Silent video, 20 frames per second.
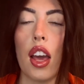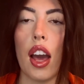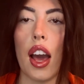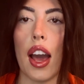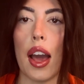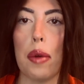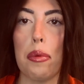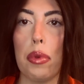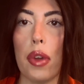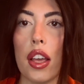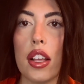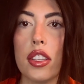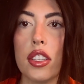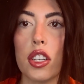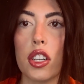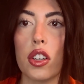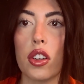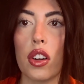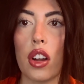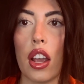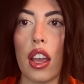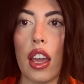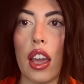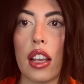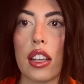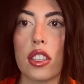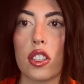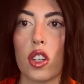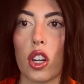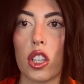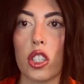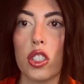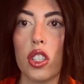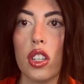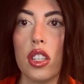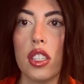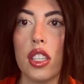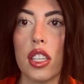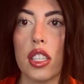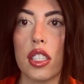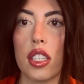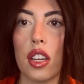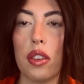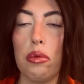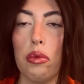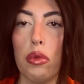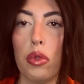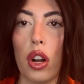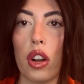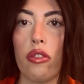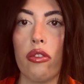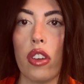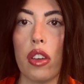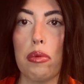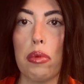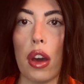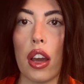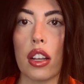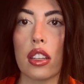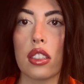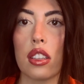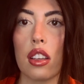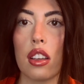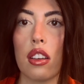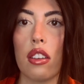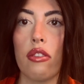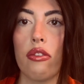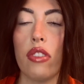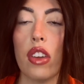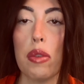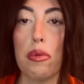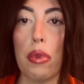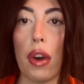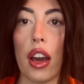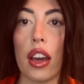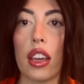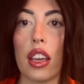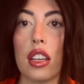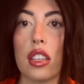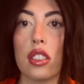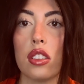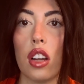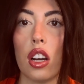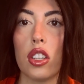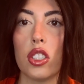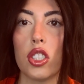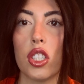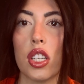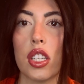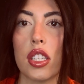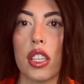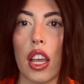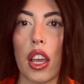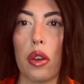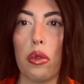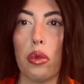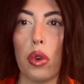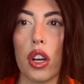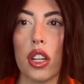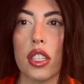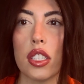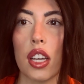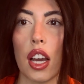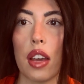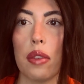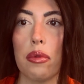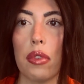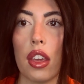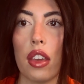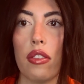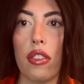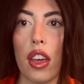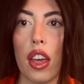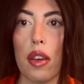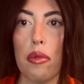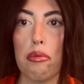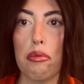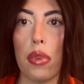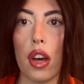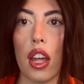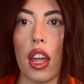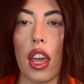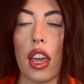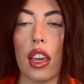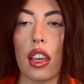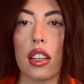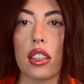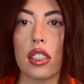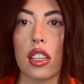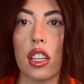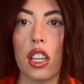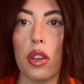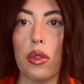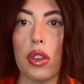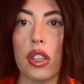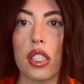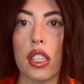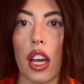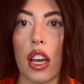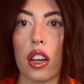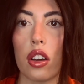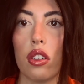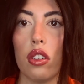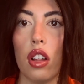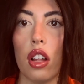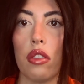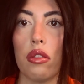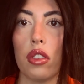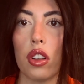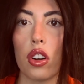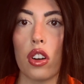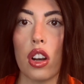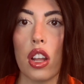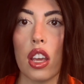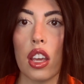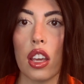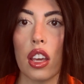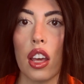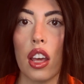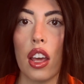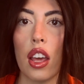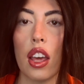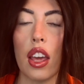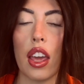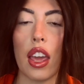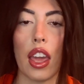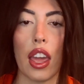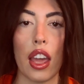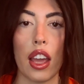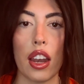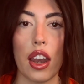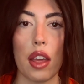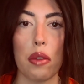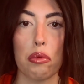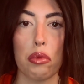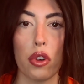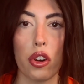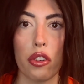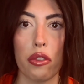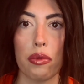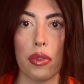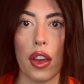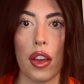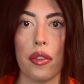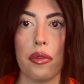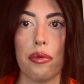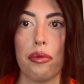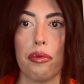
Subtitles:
I plan to create a structured system where feedback is not just a one-time event, but a continuous cycle of learning and improvement.